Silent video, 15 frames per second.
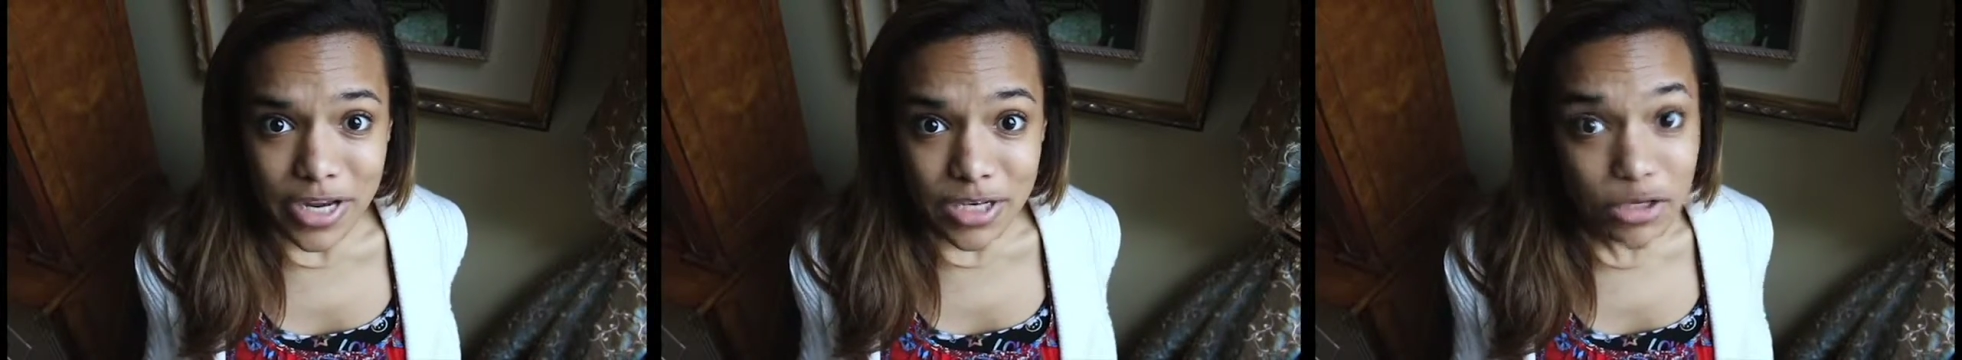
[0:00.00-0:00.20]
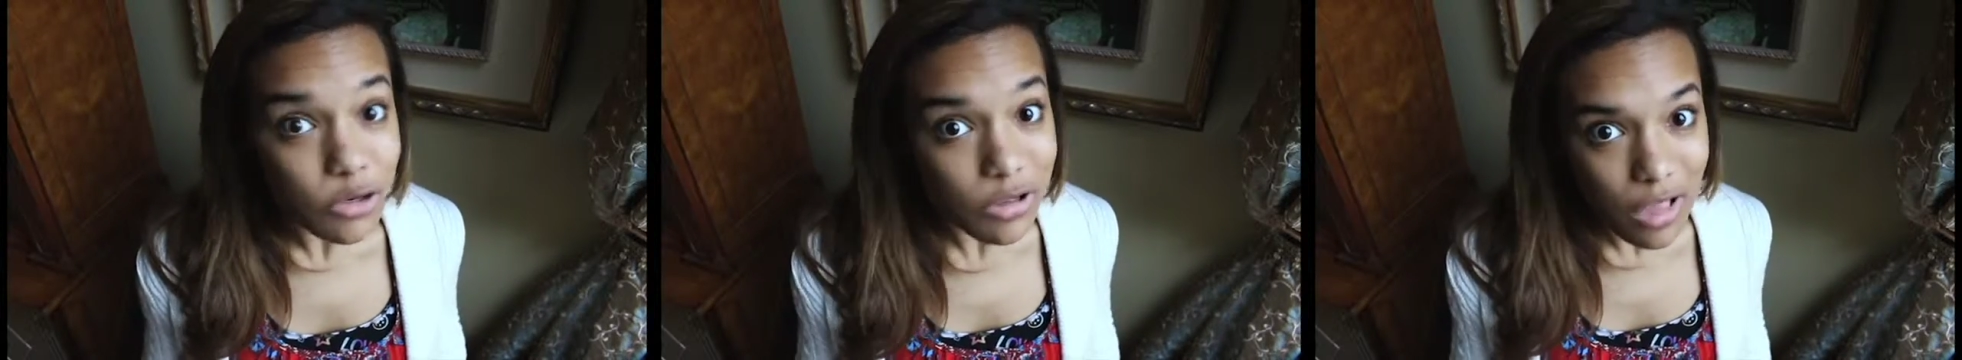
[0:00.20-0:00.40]

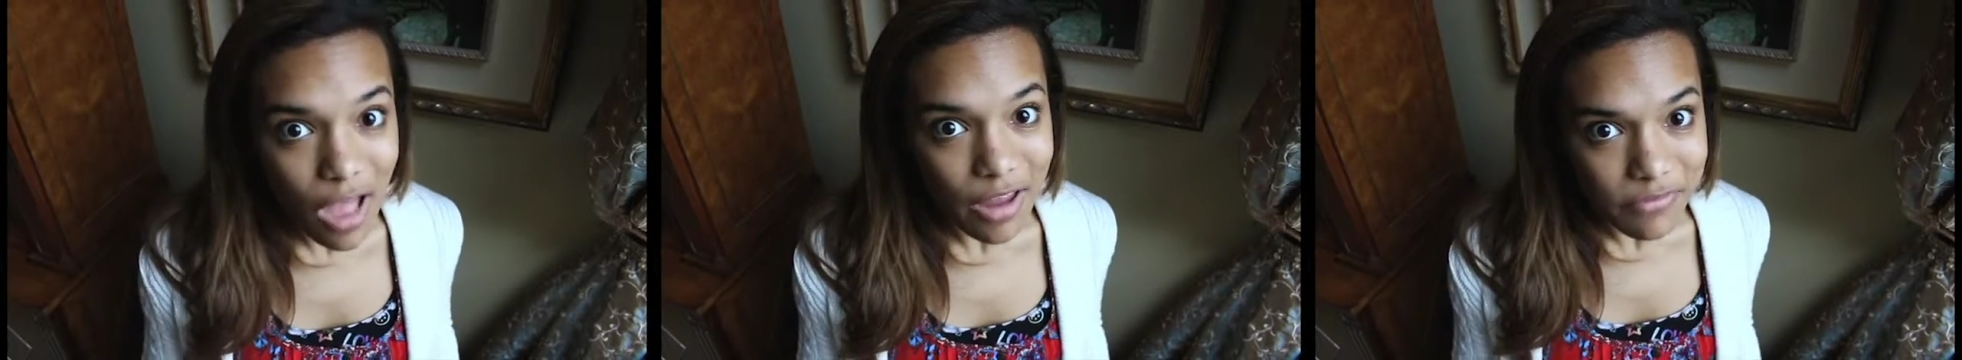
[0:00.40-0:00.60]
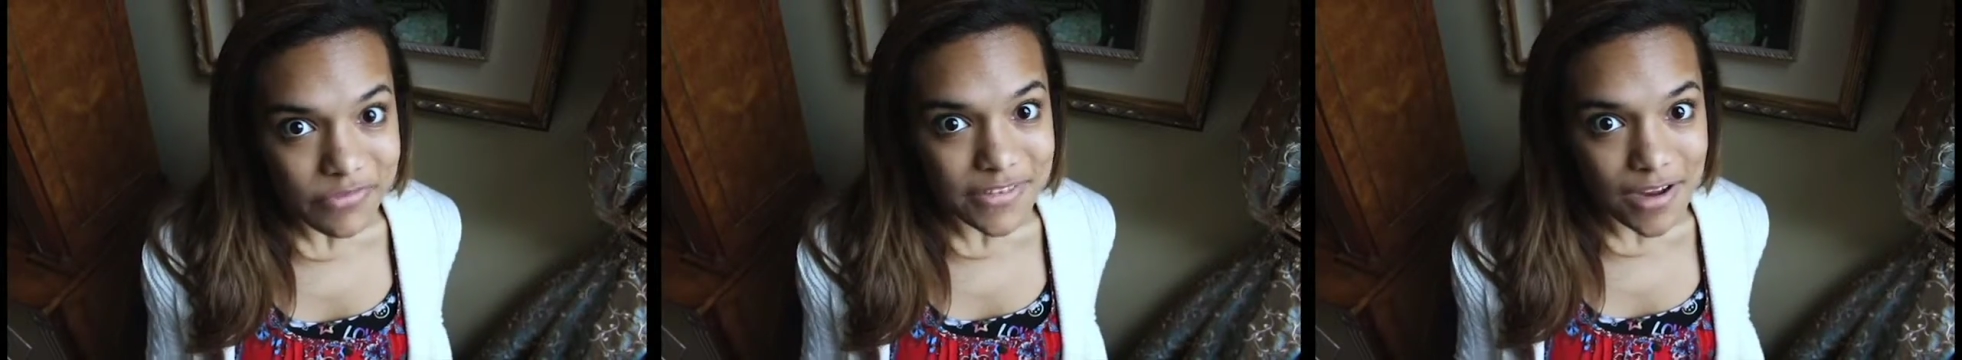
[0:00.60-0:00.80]
in your
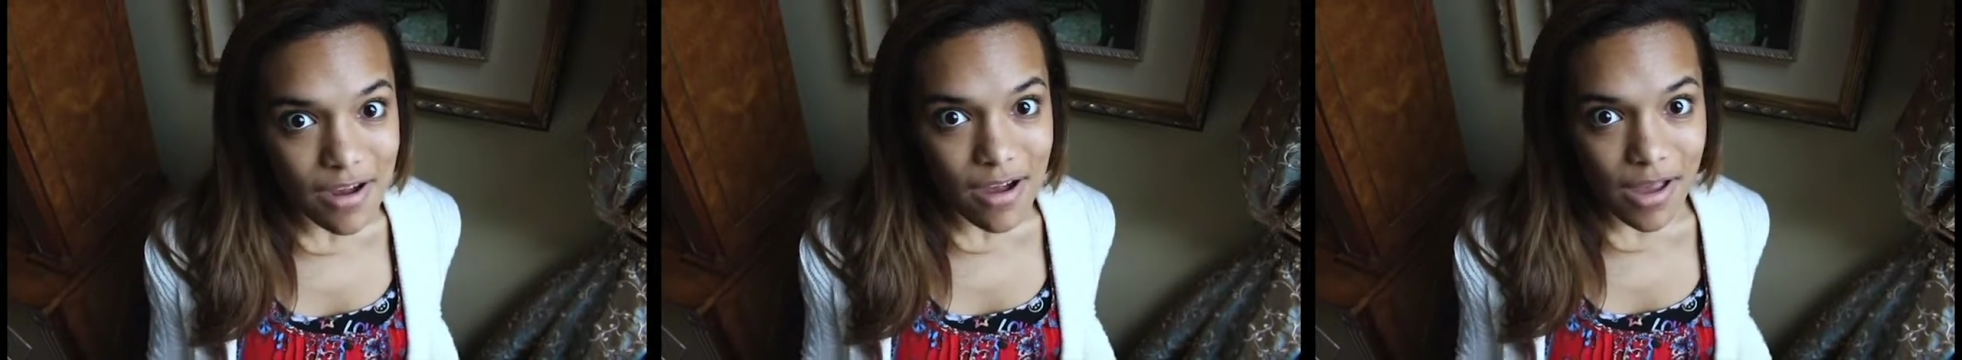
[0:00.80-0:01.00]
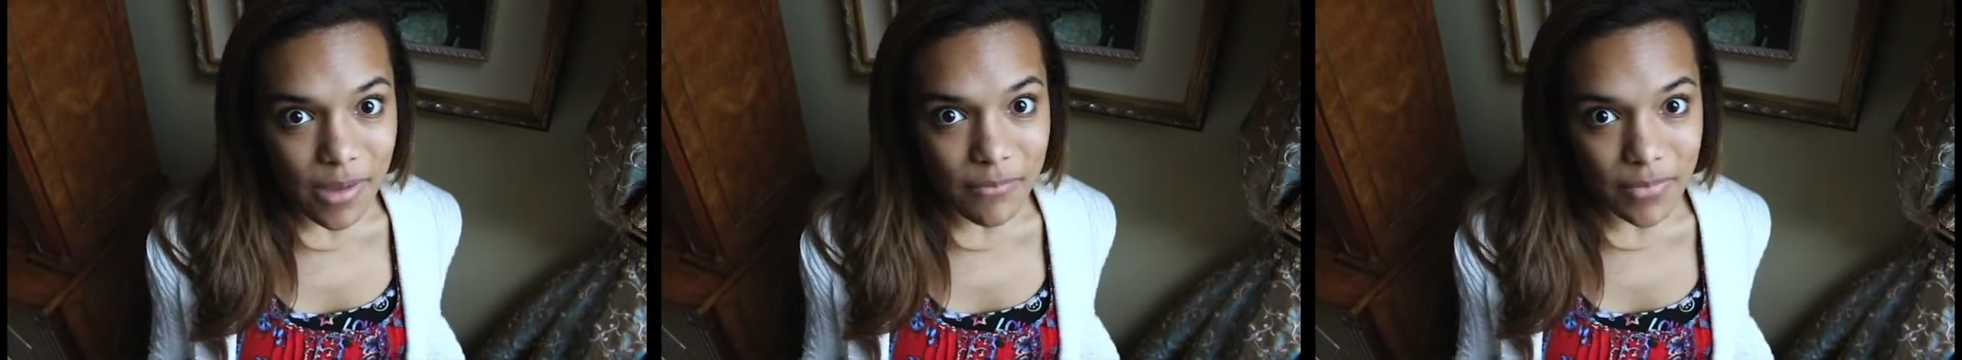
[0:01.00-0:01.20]

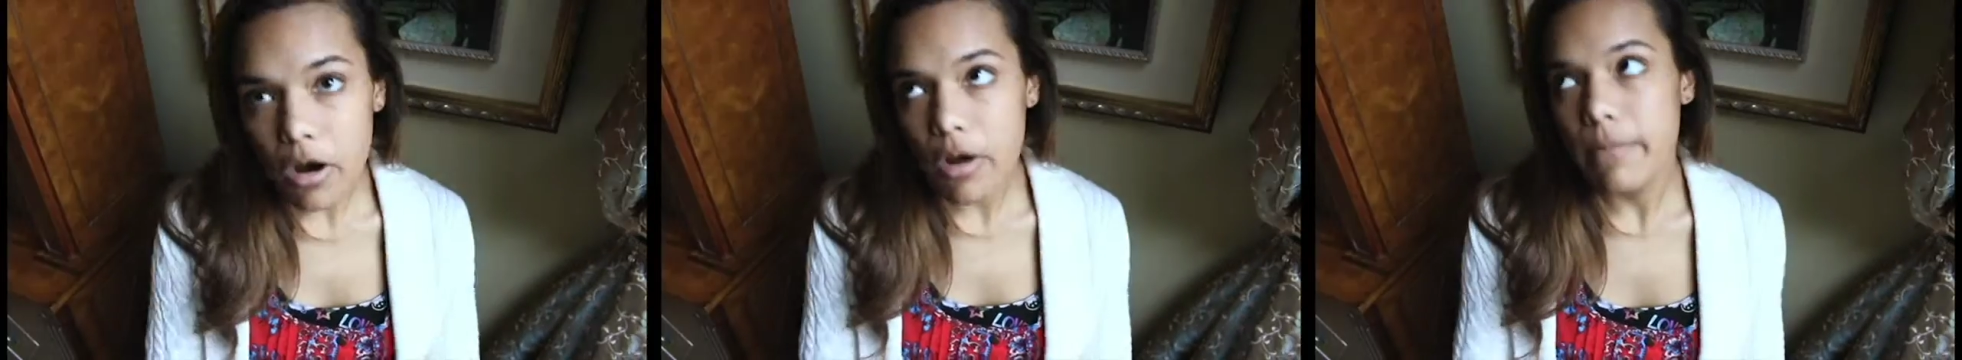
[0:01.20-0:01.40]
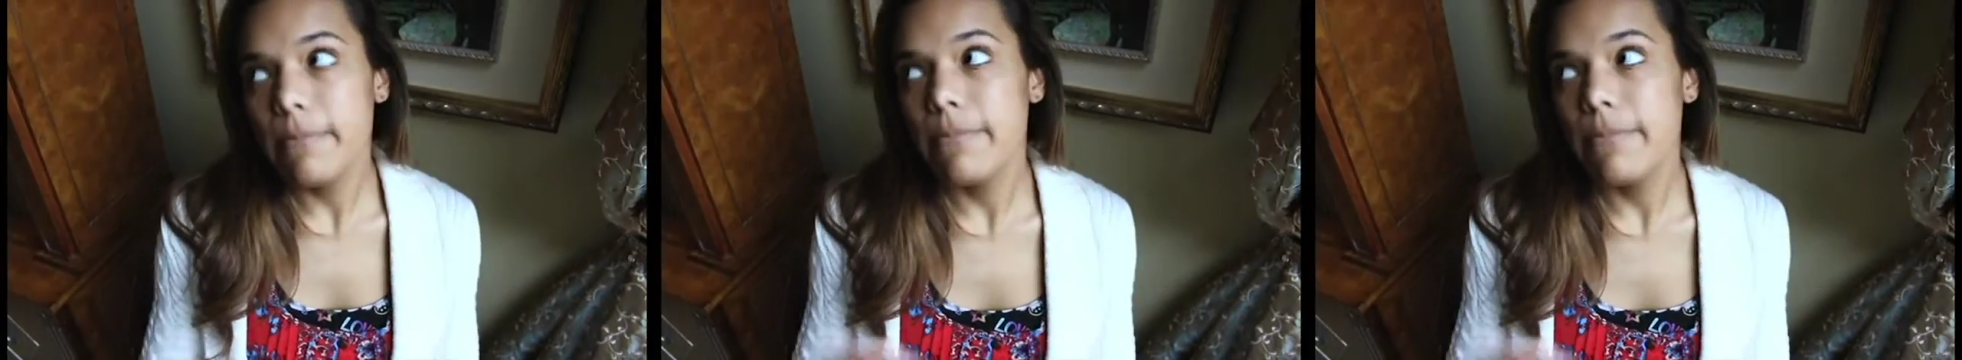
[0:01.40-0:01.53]
lifetime. There are